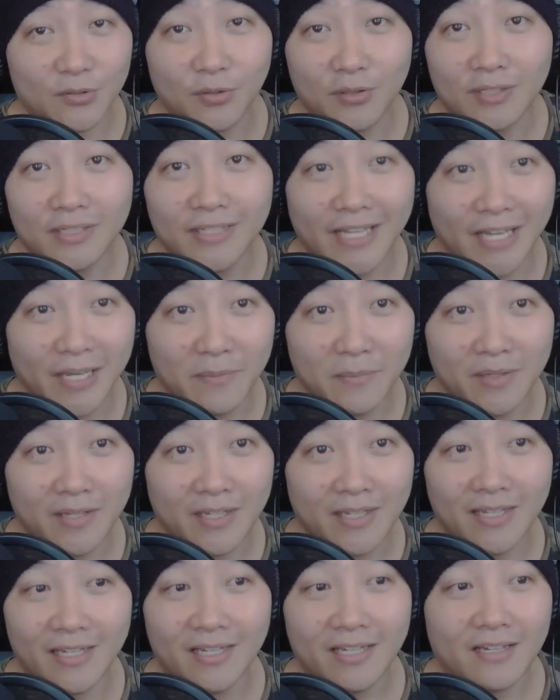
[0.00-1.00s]

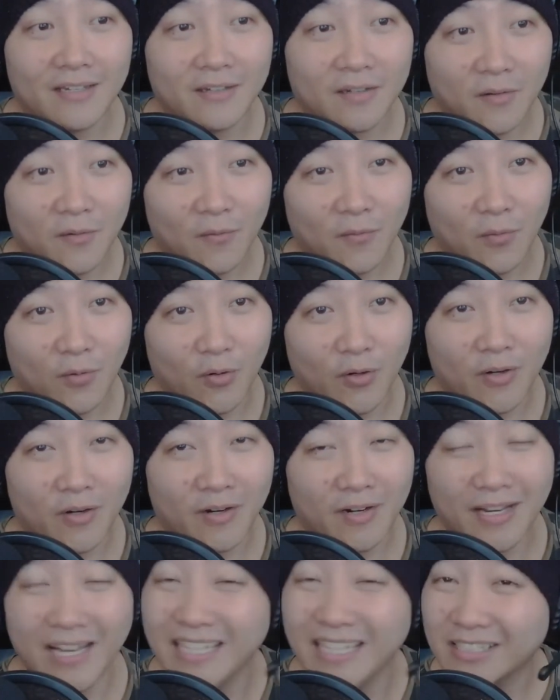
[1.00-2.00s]
gaming,
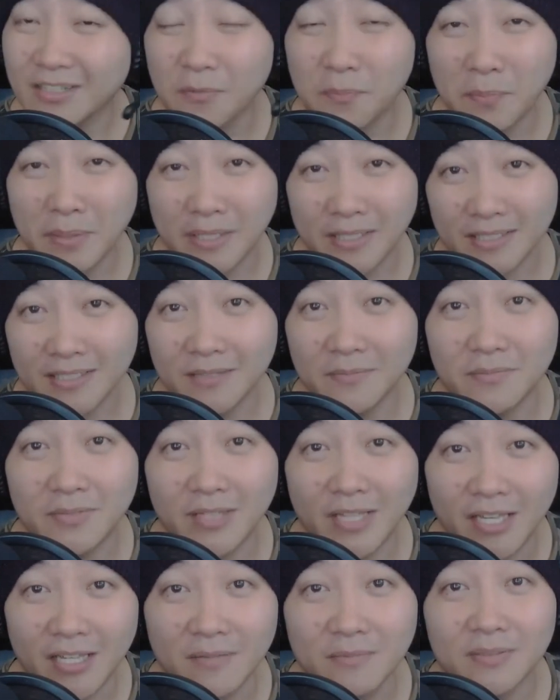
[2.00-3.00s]
for less competitive
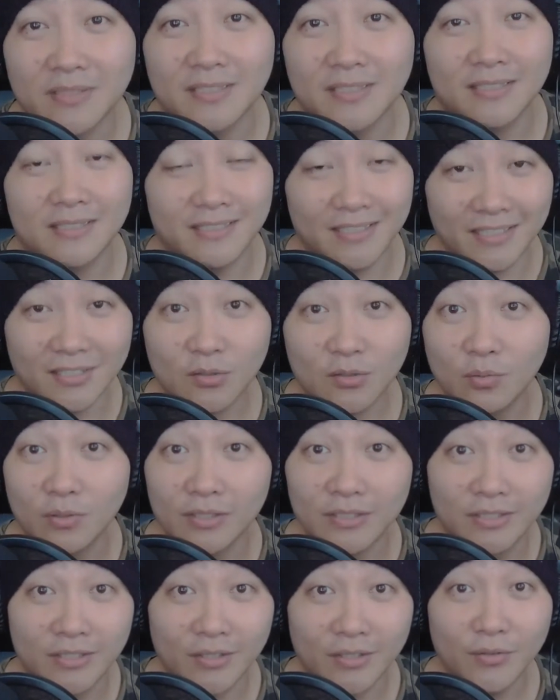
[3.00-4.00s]
games, this will
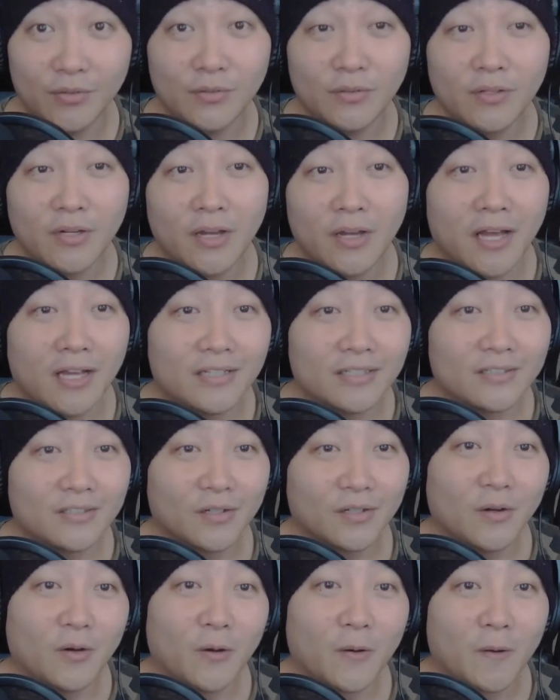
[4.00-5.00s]
do.
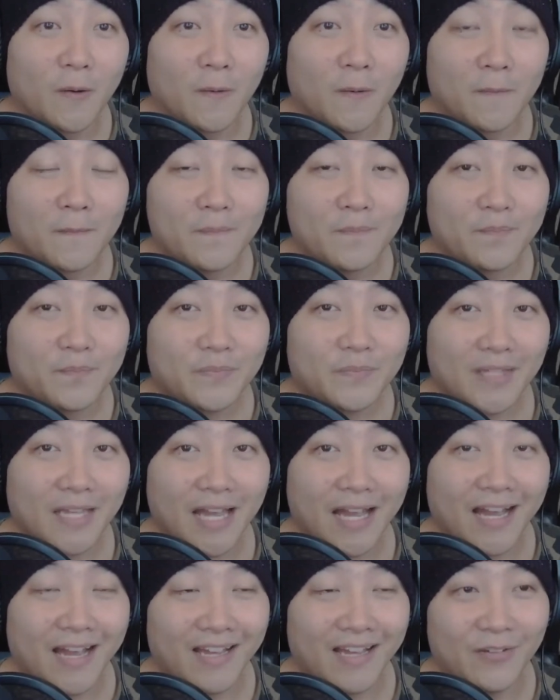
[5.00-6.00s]
So
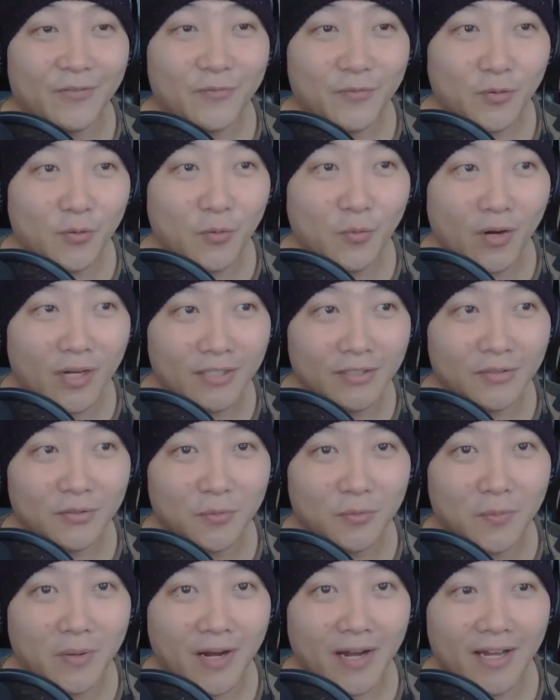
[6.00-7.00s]
yeah, if you want to
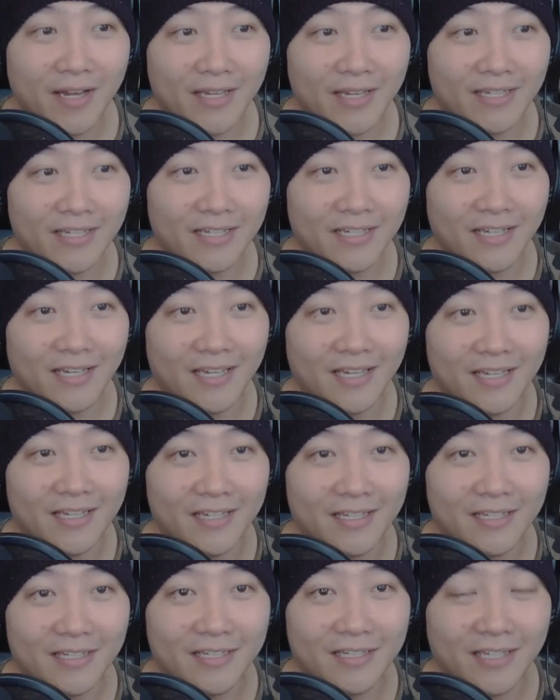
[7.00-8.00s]
buy
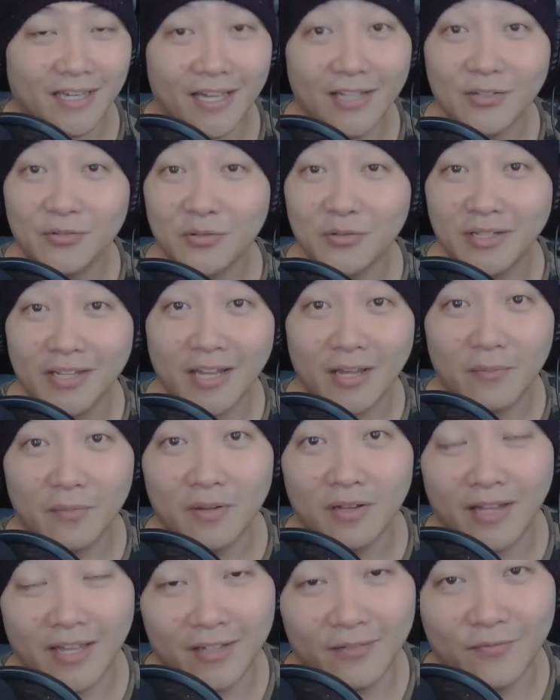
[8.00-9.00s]
a entry
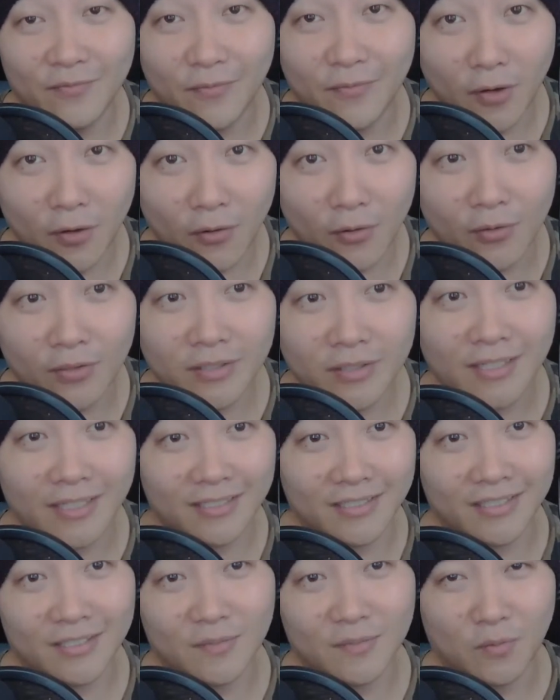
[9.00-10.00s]
level headphone that
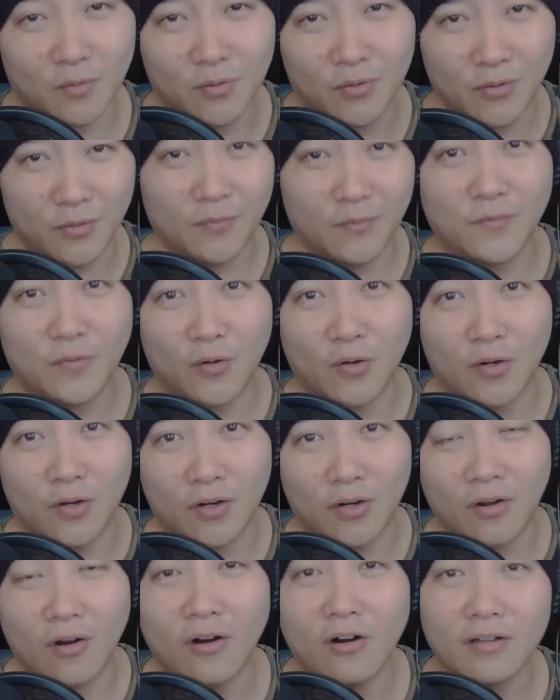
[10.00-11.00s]
is good
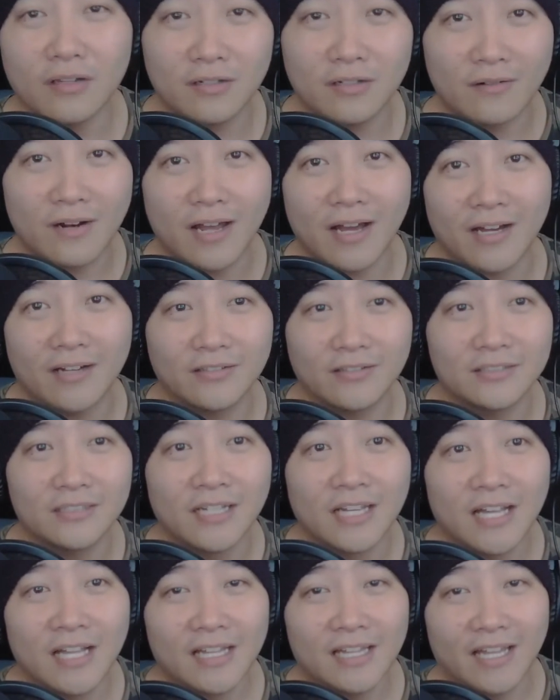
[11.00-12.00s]
for all around,
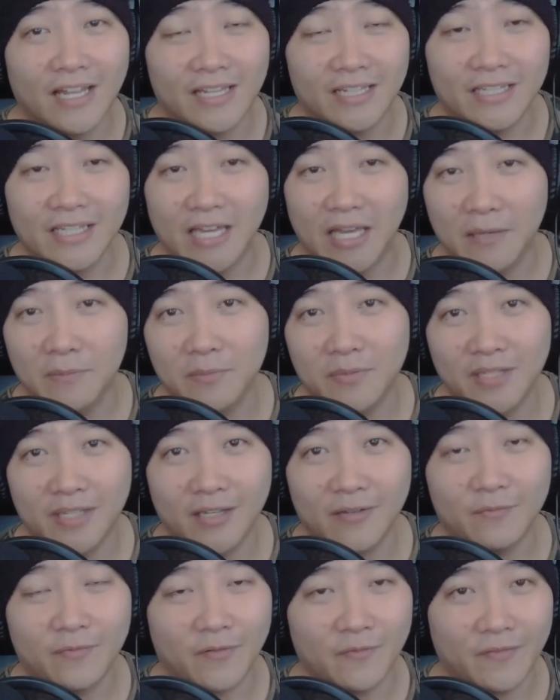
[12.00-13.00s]
like
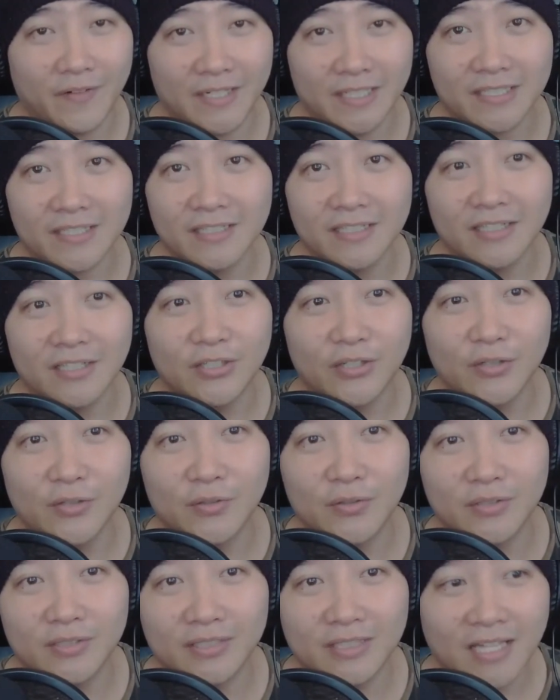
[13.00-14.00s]
gaming, professional
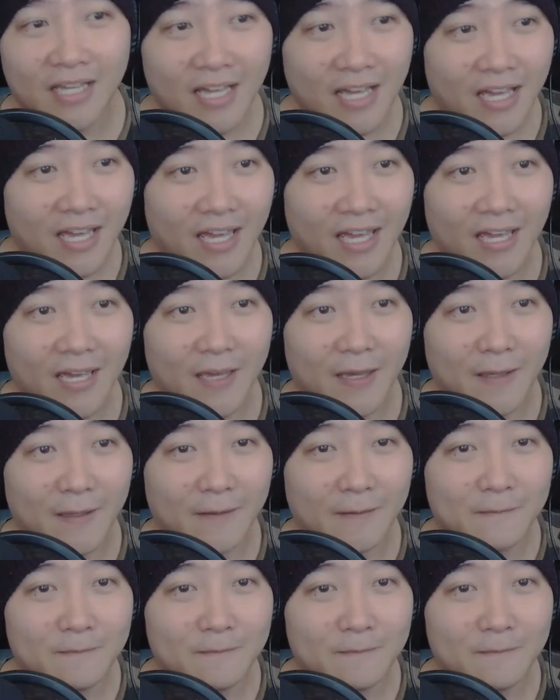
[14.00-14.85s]
use, and